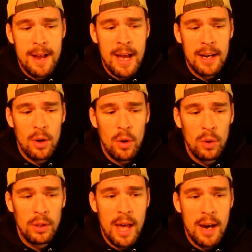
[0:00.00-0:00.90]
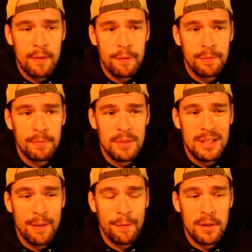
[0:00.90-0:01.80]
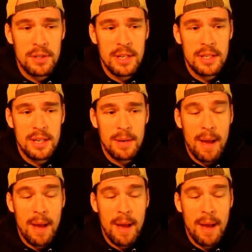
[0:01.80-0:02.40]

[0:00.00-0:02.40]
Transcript: not a whole lot of differences,